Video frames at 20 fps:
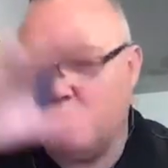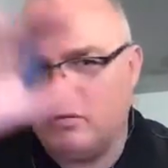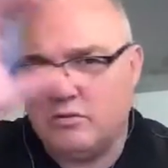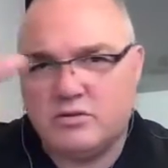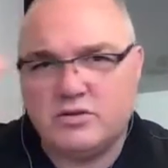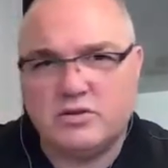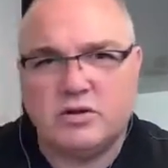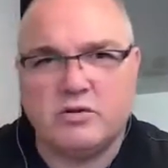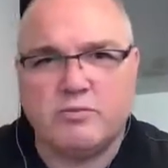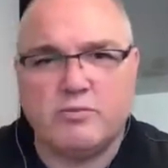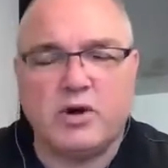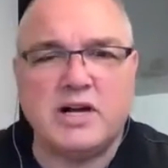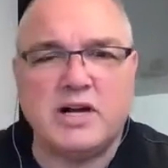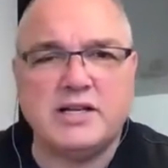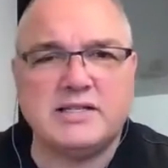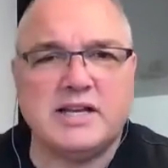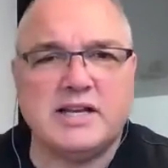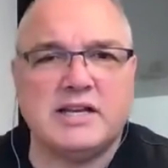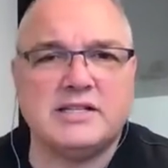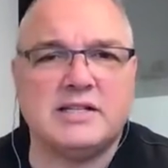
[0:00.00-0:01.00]
sort of
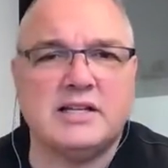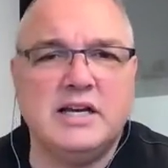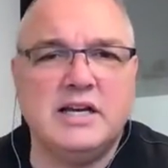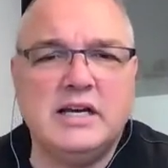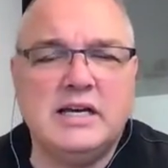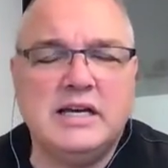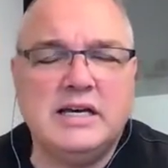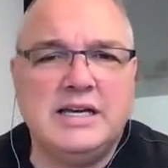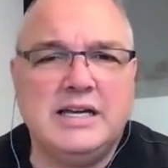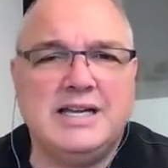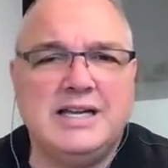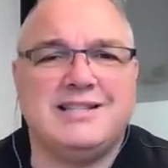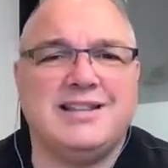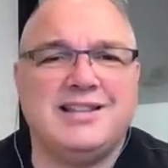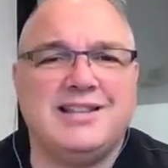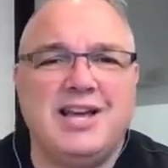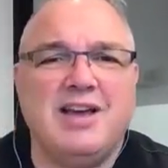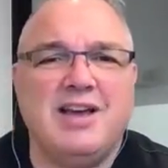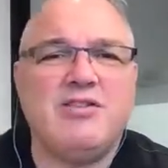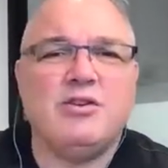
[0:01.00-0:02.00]
processed. Is that
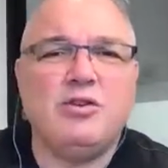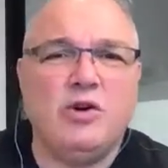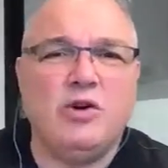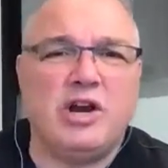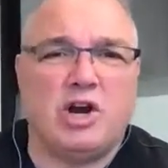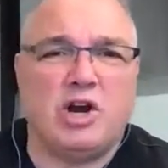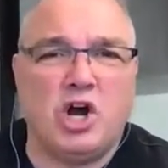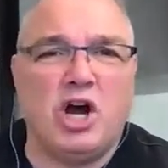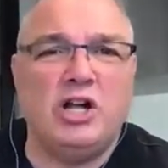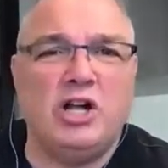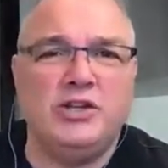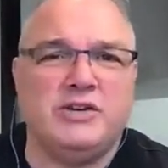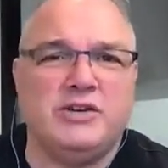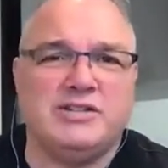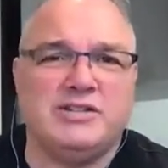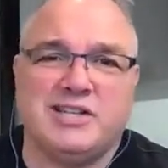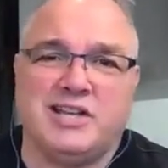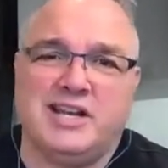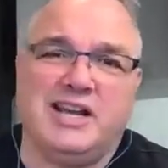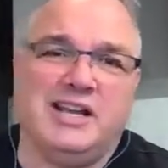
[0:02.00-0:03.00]
the other lawyer called you
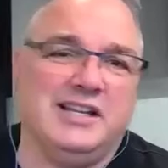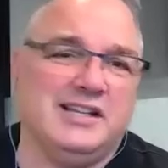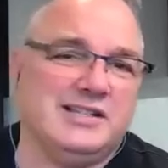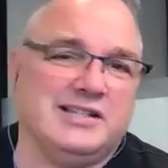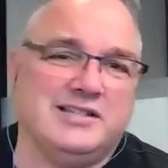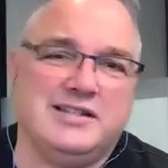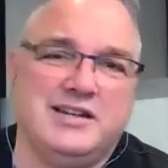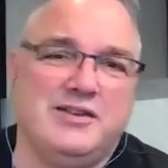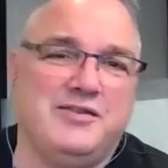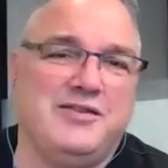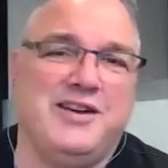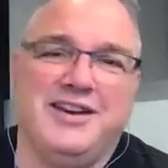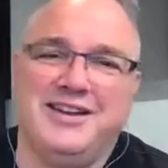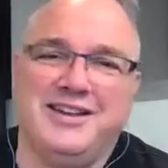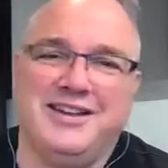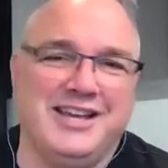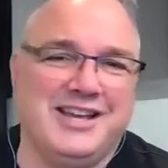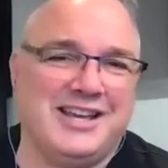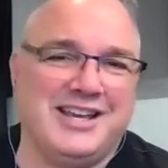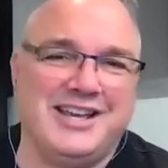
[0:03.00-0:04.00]
and said, "Hey, listen,
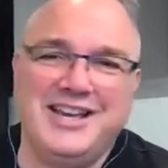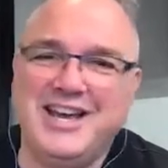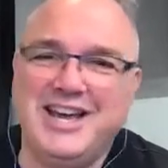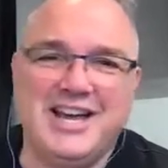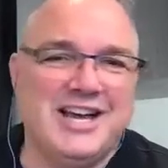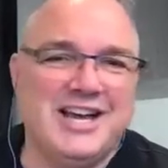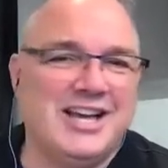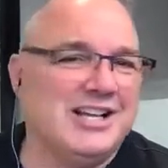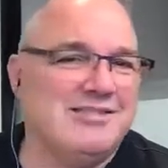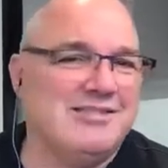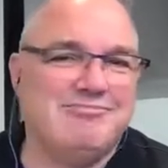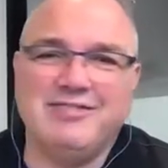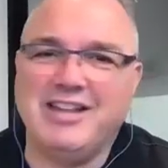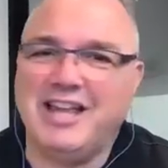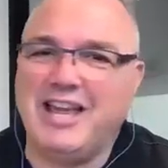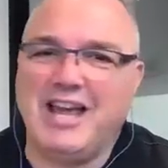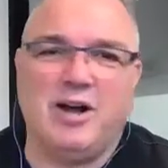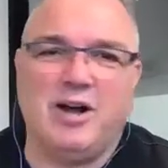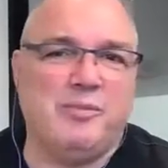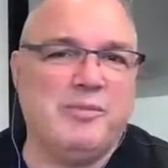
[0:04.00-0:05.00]
like,
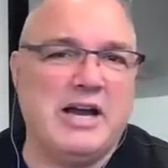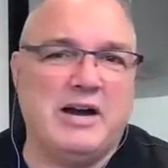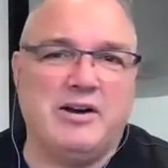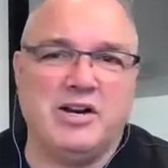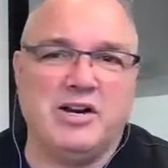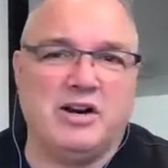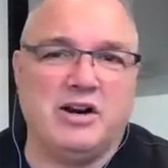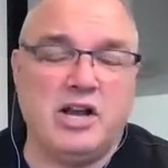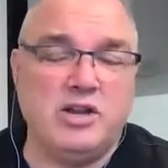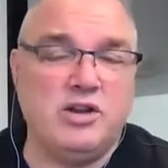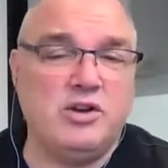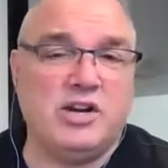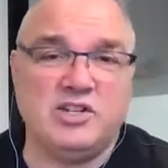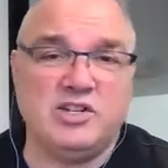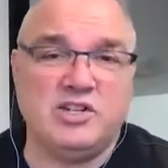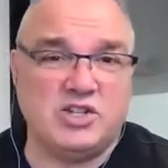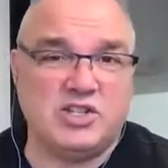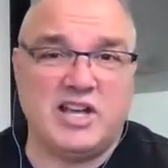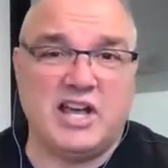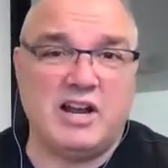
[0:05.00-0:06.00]
help me out here," and you guys
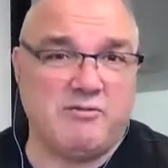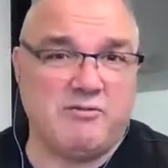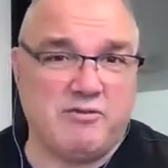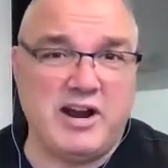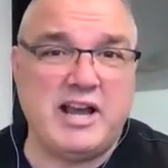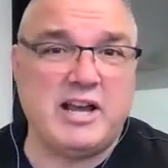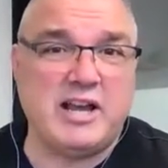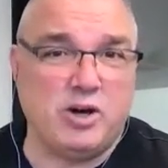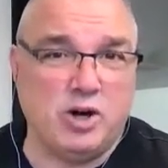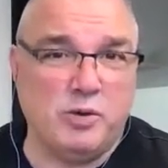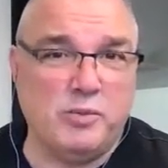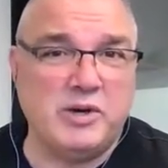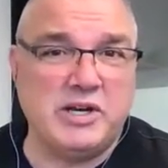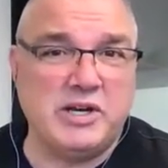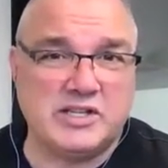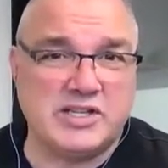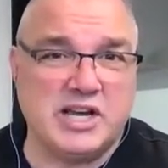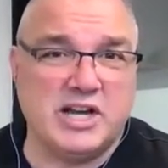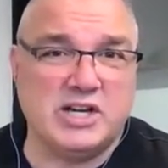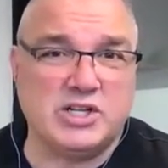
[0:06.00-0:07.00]
just had a frank and open
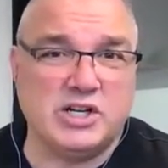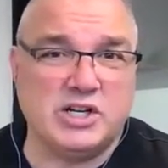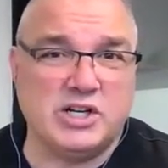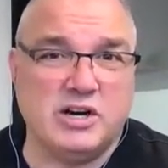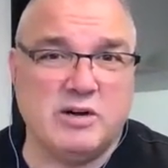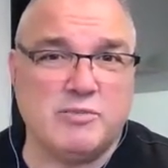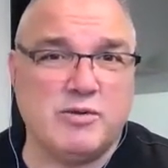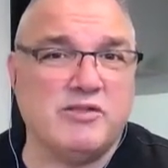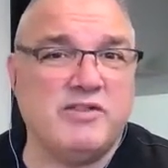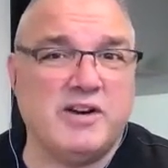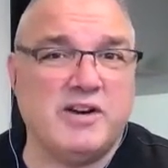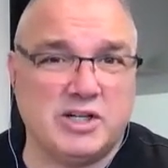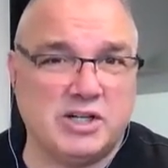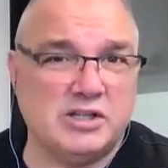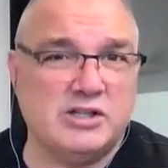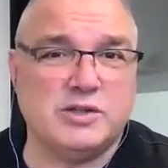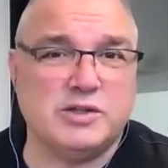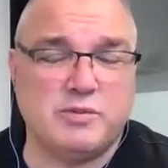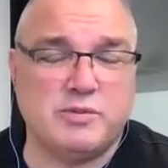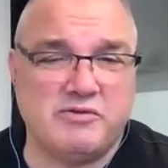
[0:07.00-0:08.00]
discussion here,
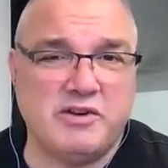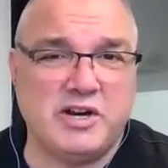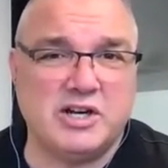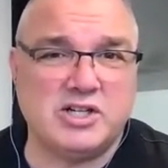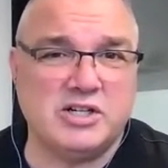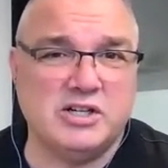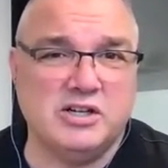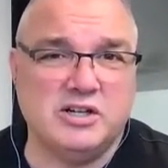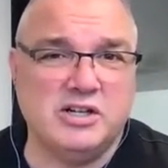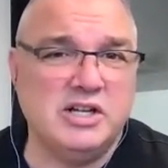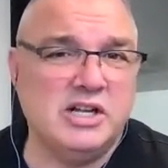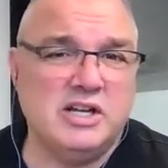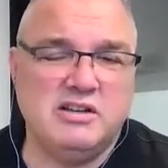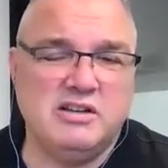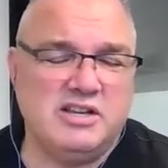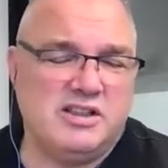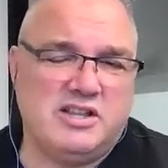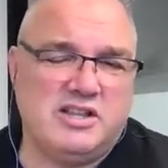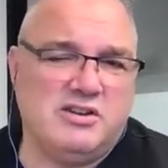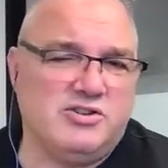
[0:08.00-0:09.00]
professional to professional.
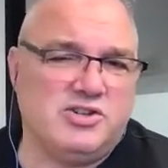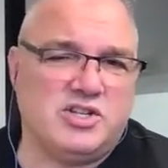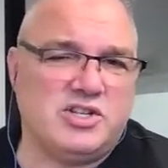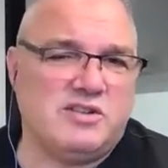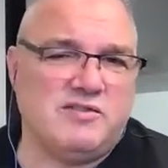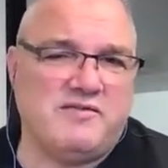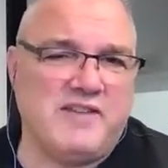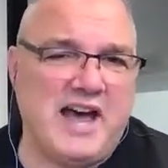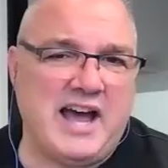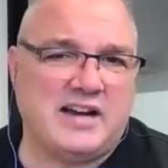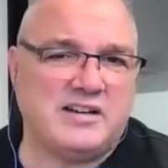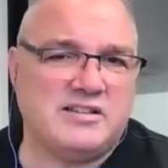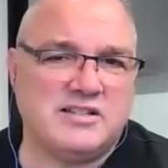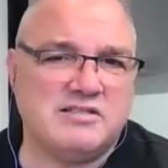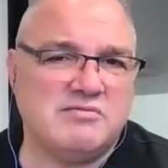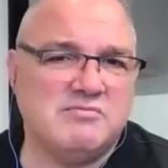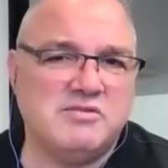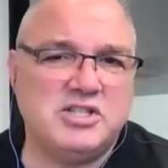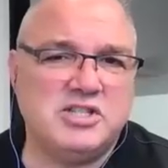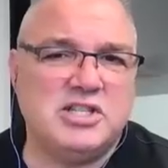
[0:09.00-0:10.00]
And they're just the
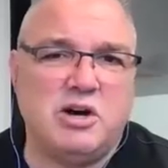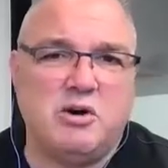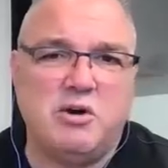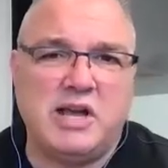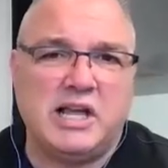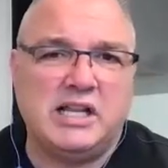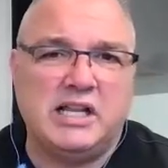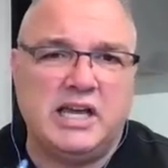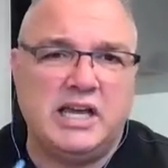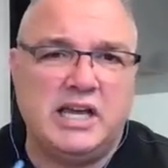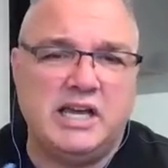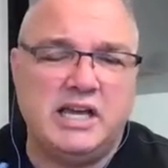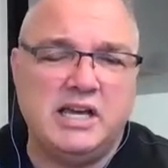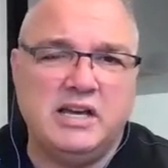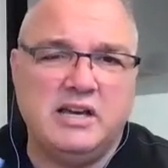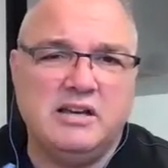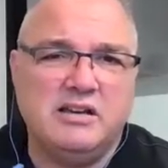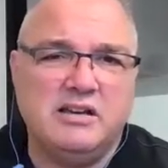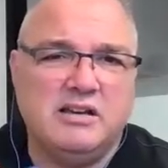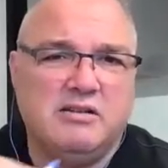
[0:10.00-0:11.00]
facts, stoically.
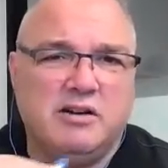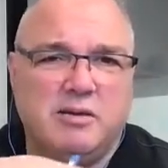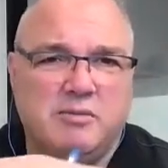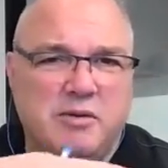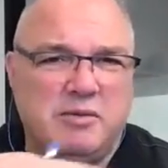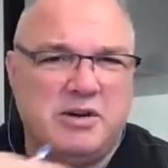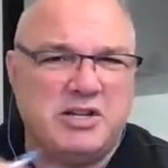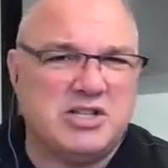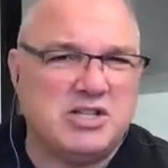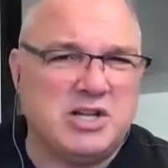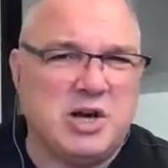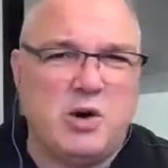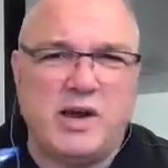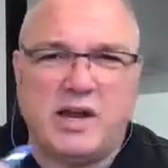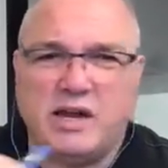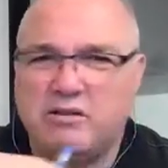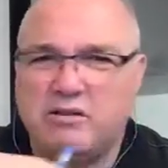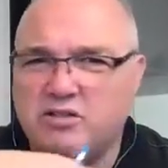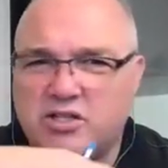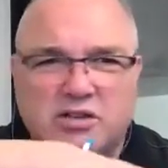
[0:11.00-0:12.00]
You know what I mean by
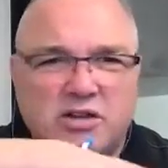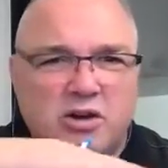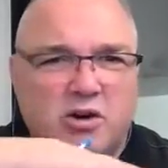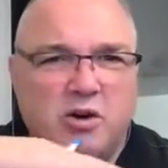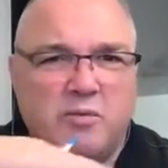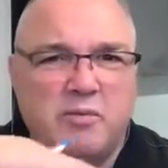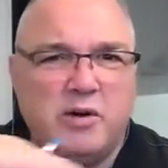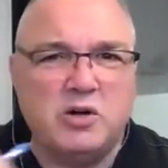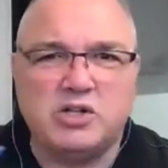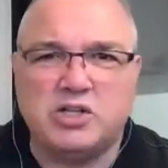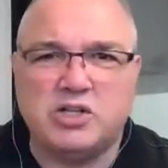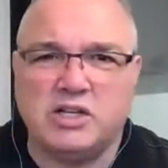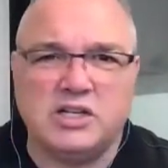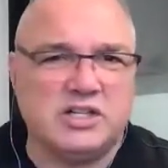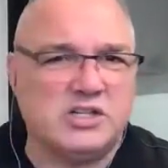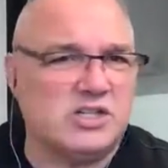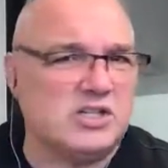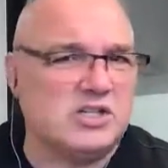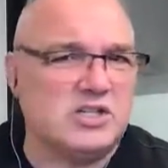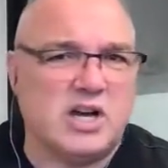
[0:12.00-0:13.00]
stoic? Just no emotion.
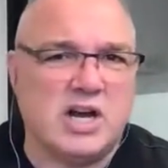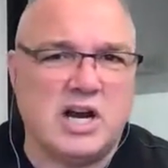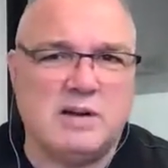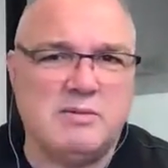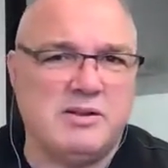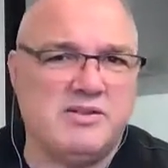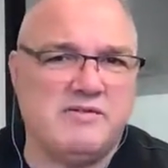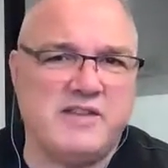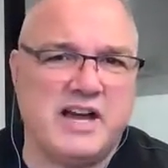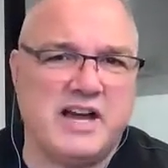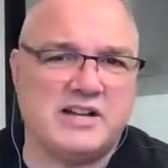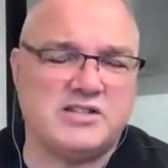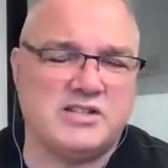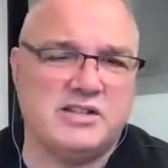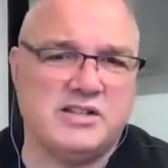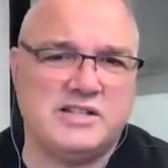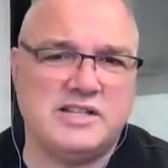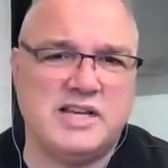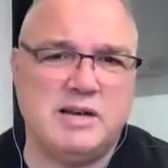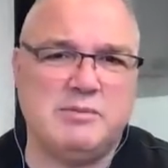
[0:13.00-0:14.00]
Let's just talk about the facts on
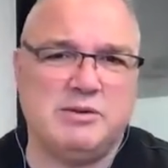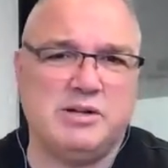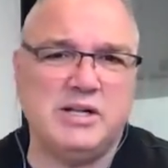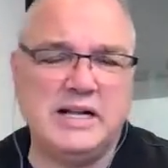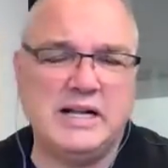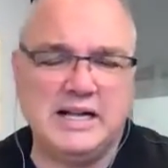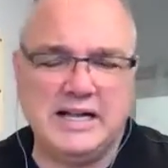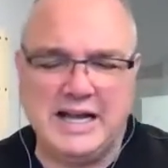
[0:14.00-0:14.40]
the table.